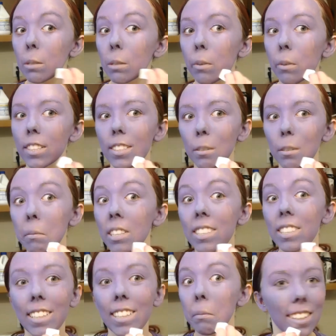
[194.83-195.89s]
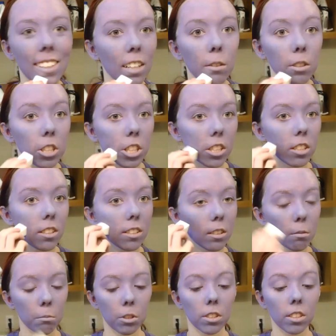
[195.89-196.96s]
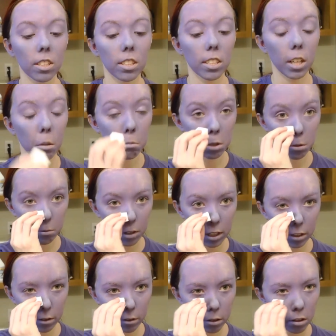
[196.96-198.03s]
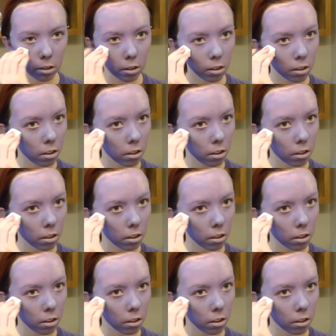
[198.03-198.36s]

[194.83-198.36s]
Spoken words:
my spray isn't misting how it should, so I'm just going to dab it around.